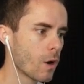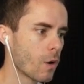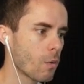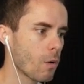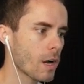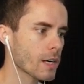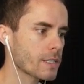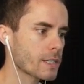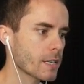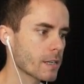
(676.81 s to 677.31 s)

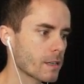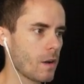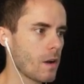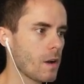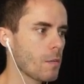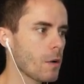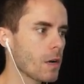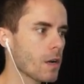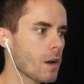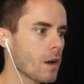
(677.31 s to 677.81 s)
What?
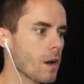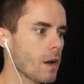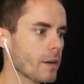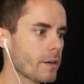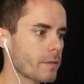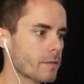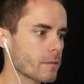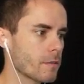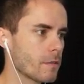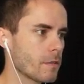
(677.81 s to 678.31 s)
Oh my
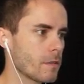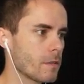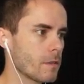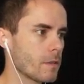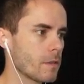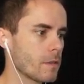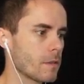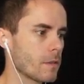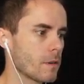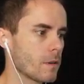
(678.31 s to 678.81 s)
God.
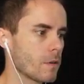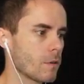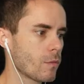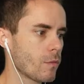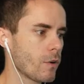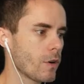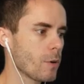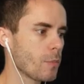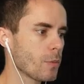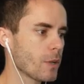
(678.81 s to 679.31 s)

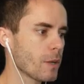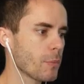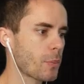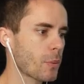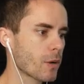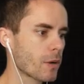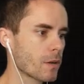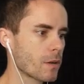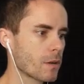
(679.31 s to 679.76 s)
We're in a blimp.